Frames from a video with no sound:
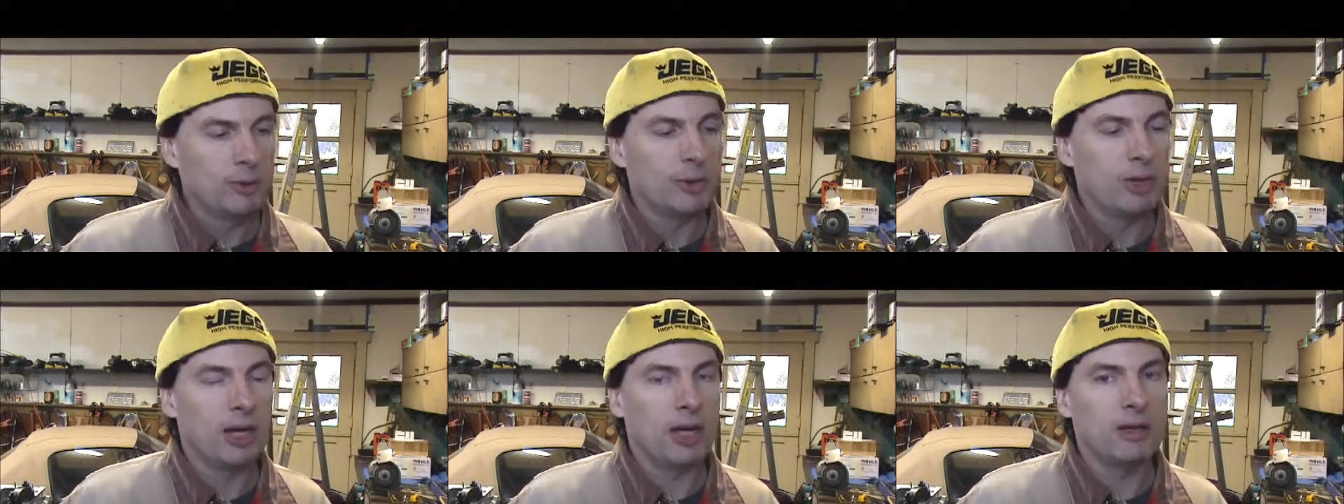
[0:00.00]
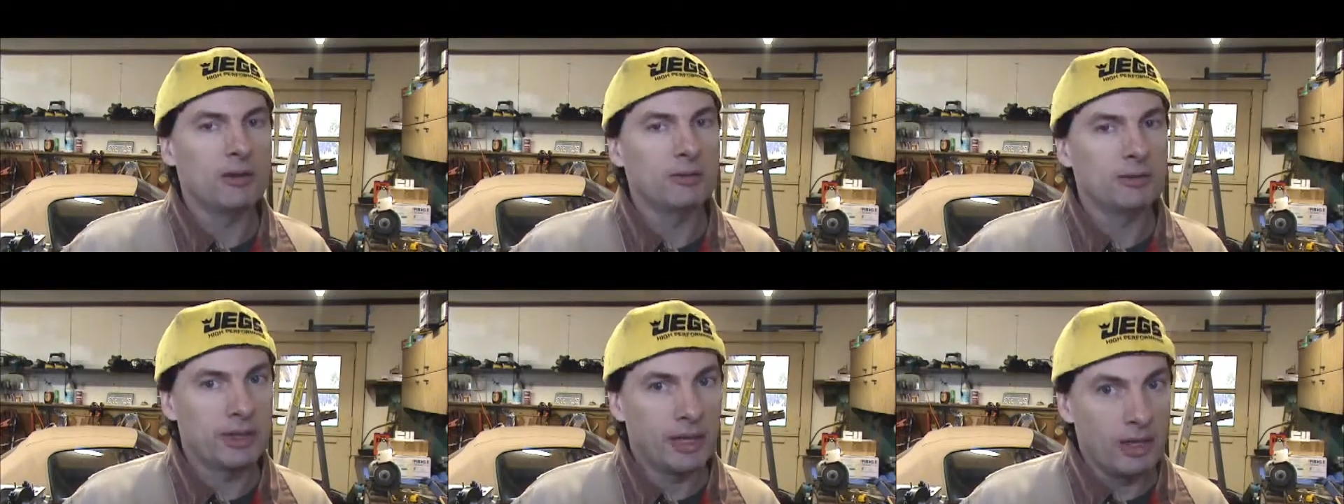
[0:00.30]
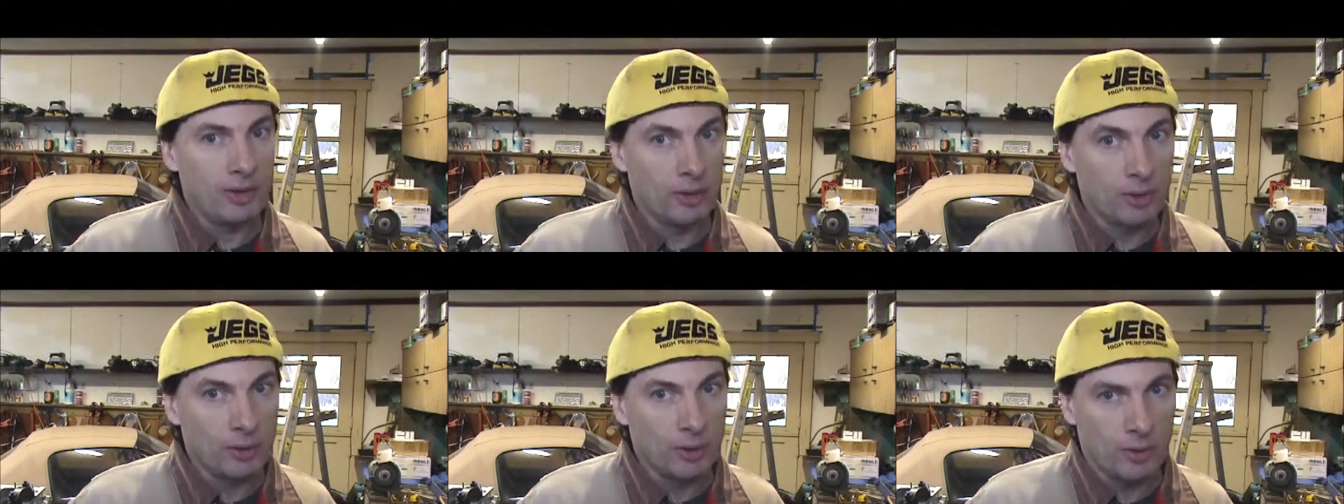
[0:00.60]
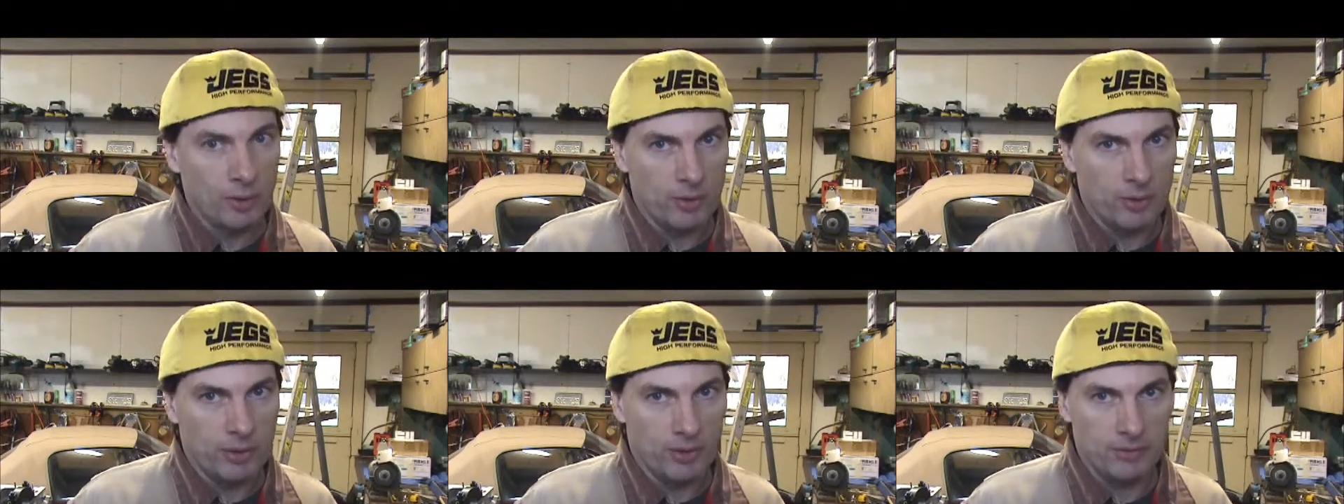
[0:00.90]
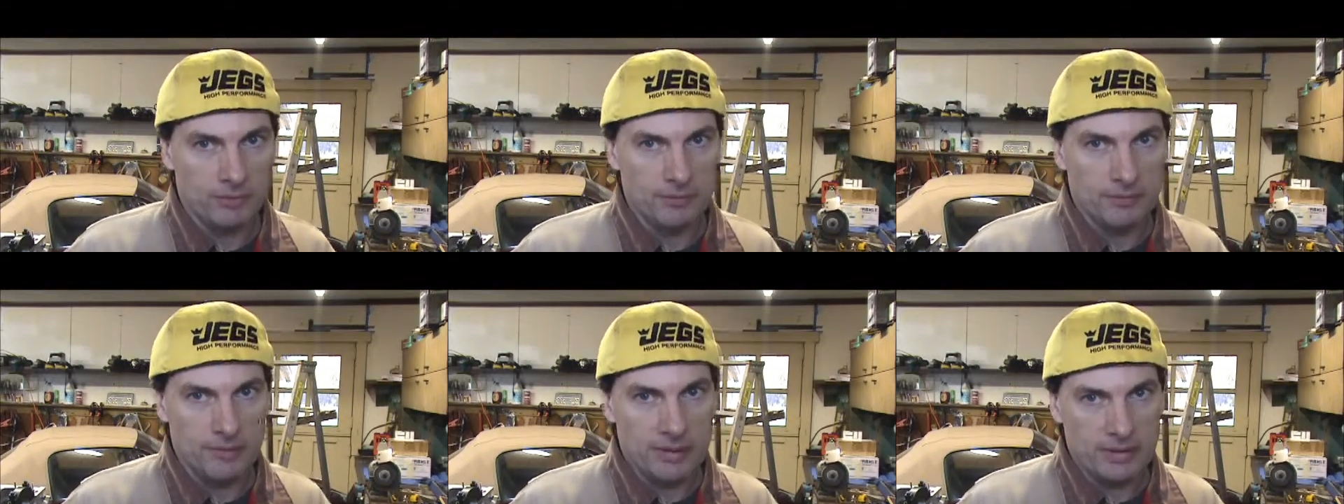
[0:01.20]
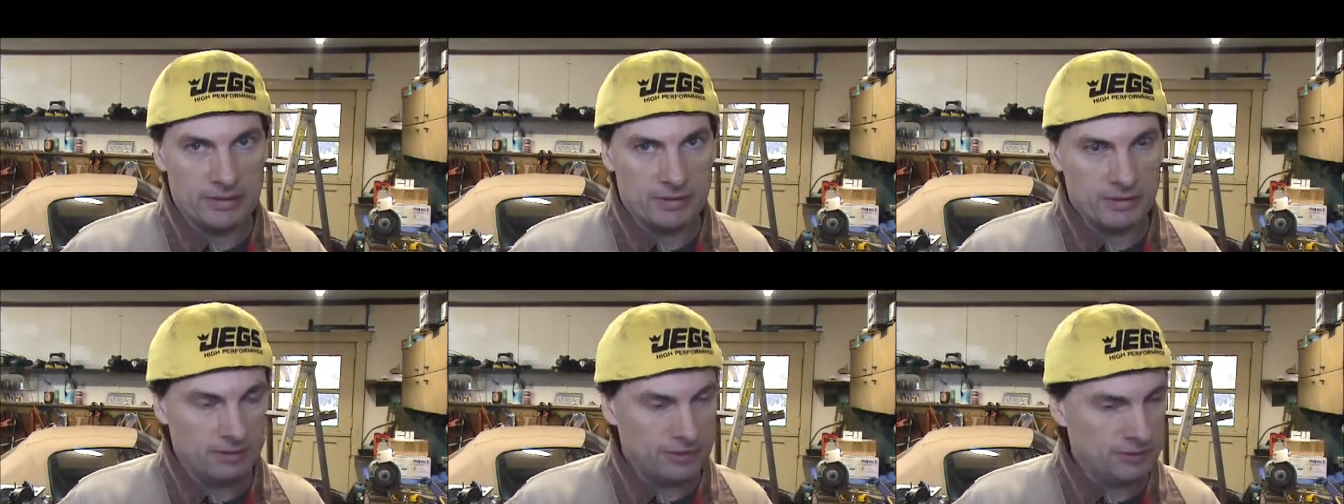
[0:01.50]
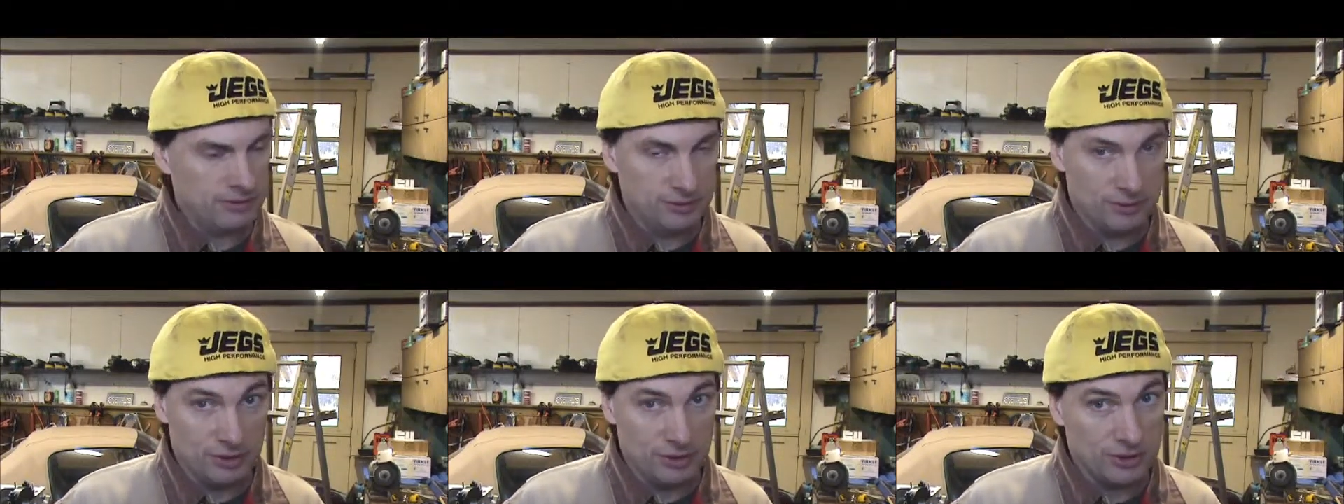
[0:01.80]
Well, not in the real world.
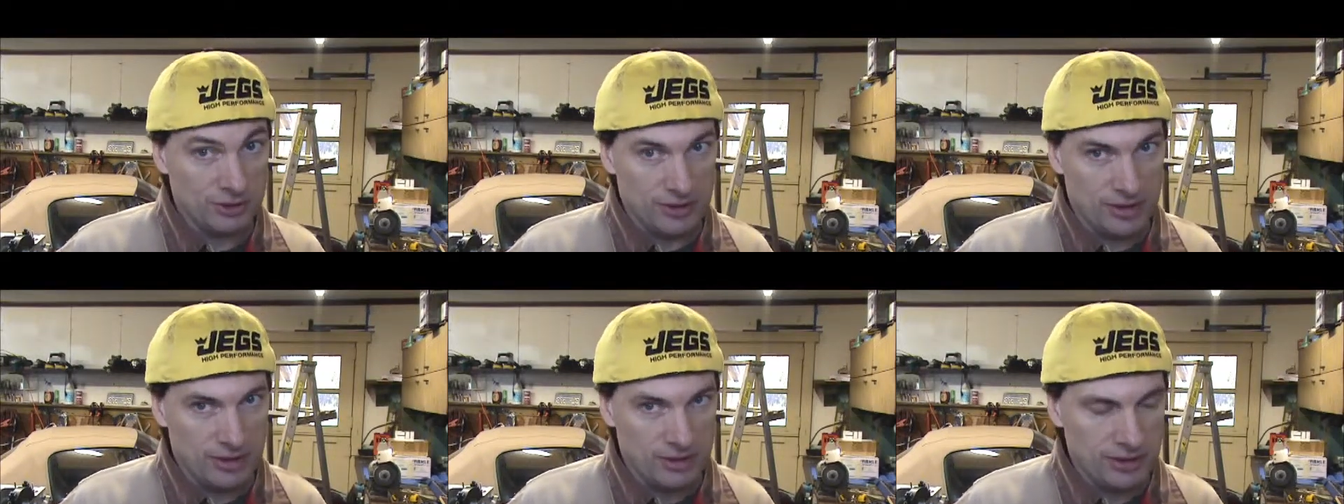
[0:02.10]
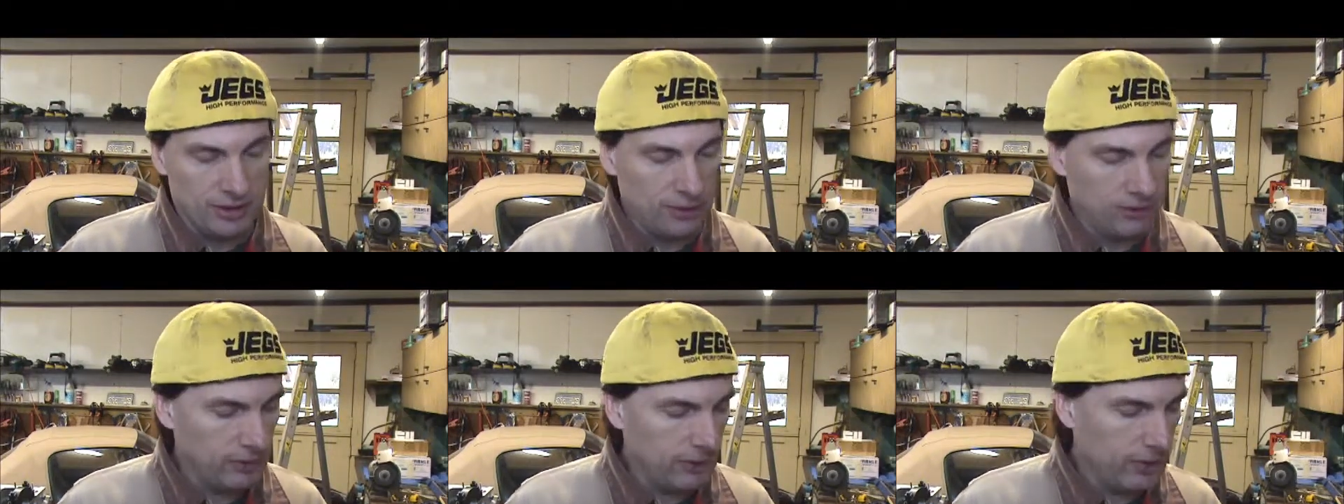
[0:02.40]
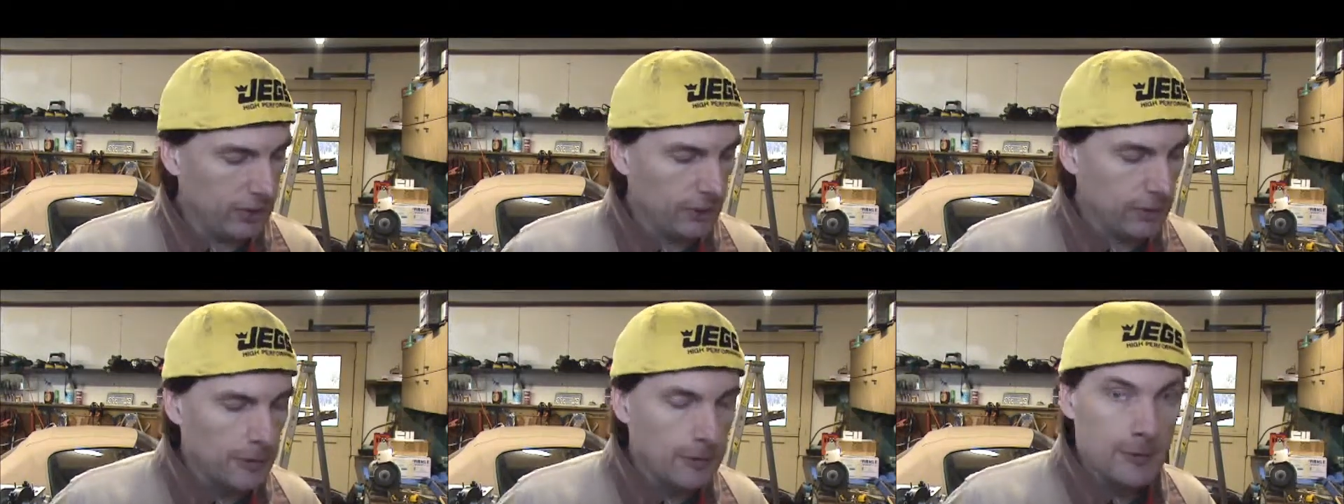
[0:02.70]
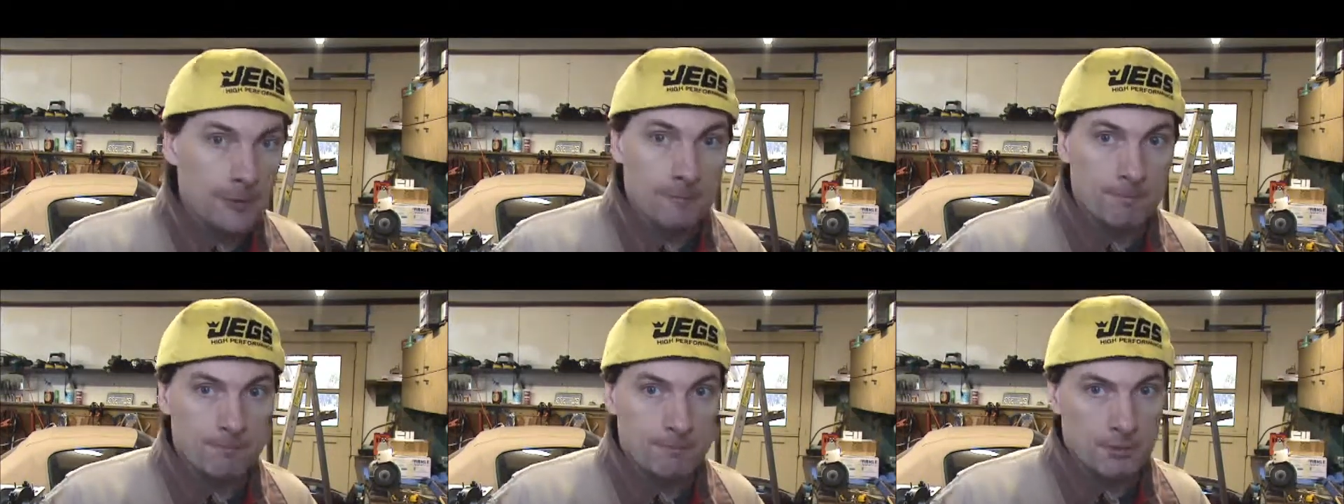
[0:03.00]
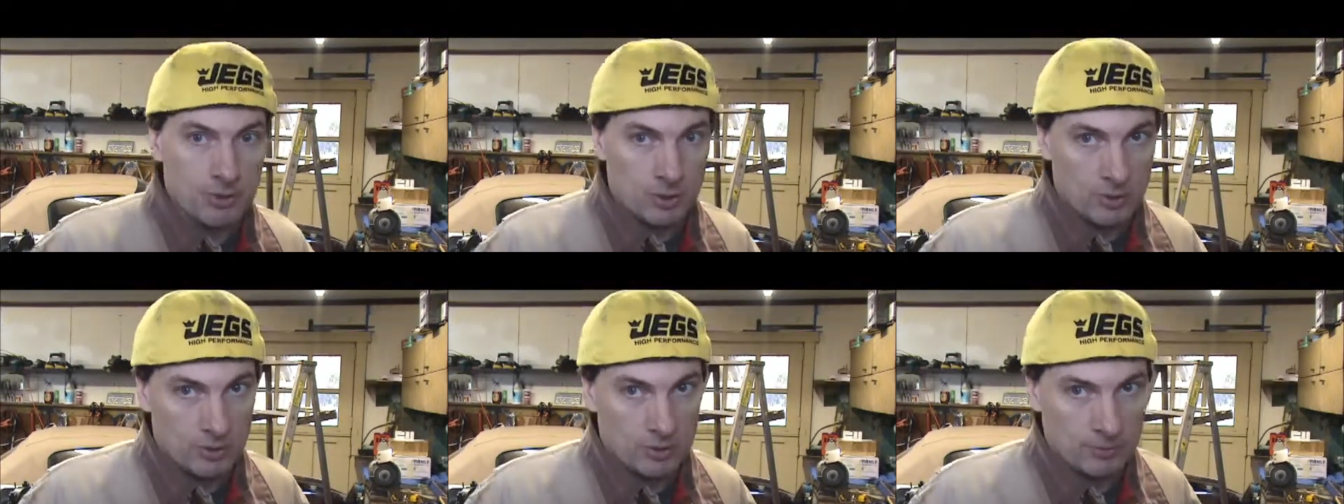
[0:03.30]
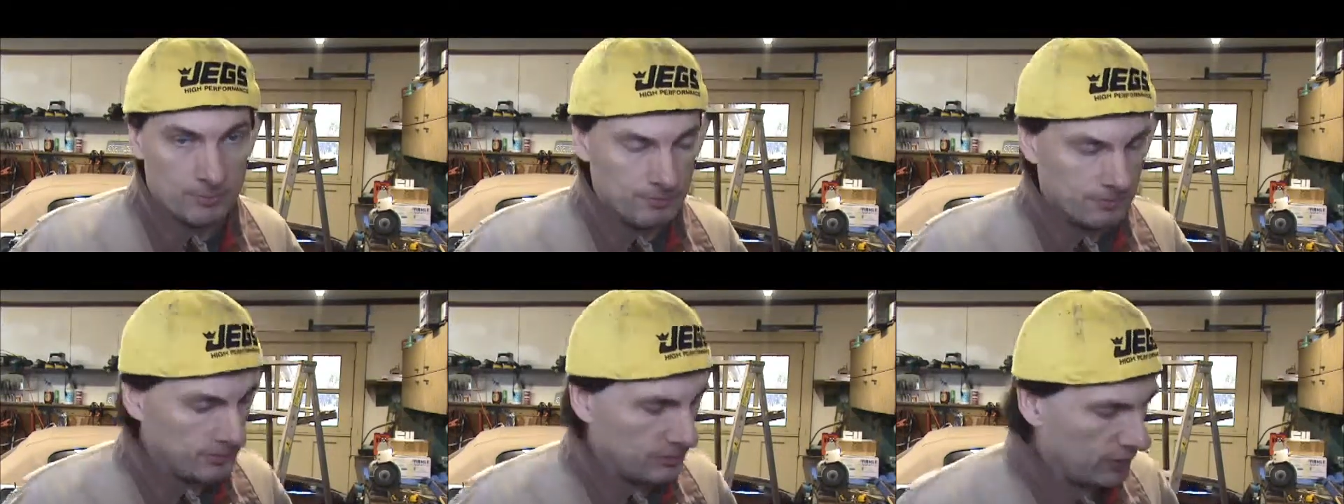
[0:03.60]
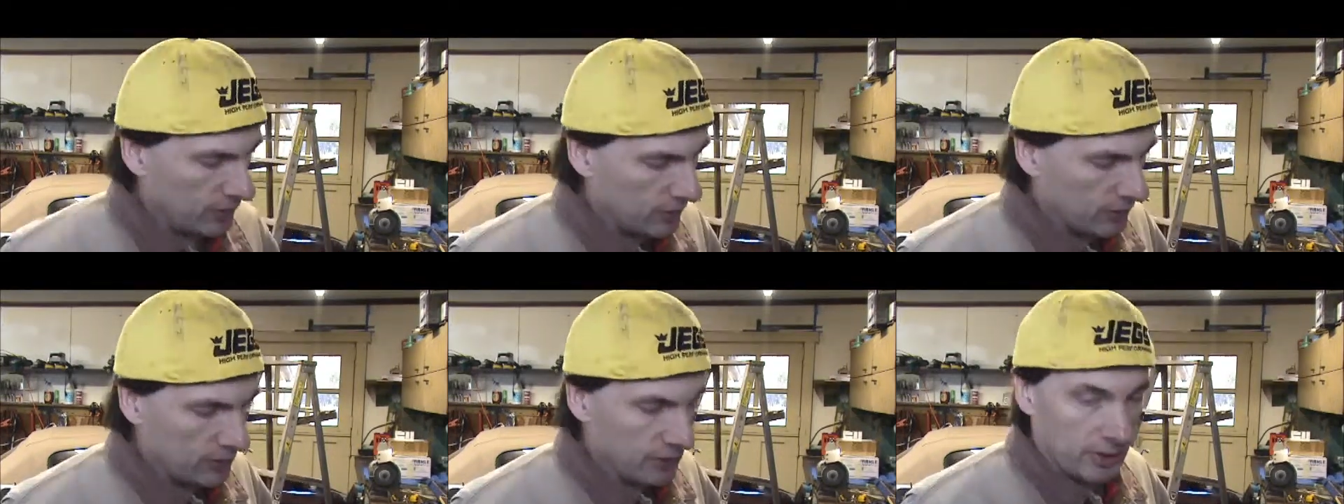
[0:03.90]
That's just on TV. So
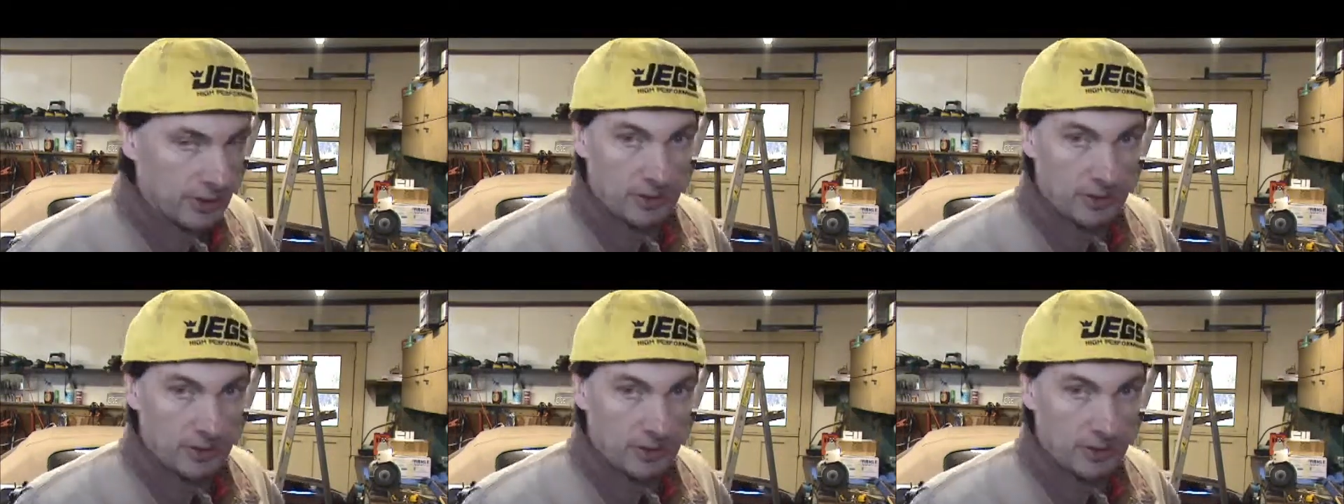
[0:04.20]
in